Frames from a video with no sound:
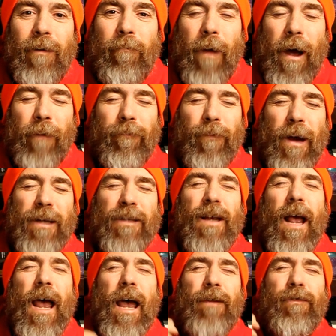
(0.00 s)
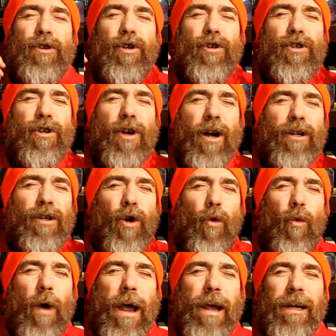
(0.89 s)
My friends, as you start to
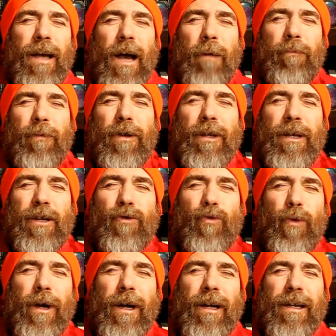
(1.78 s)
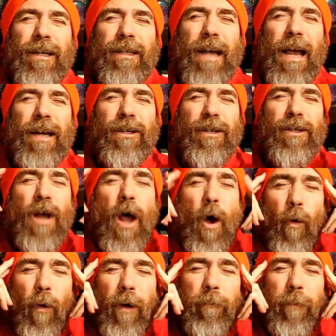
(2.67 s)
wake up to these realizations,
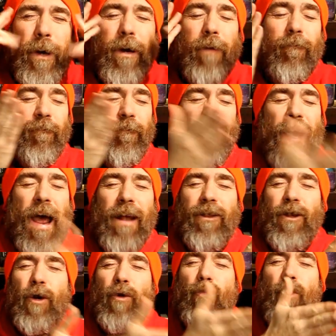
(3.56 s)
we've been fed the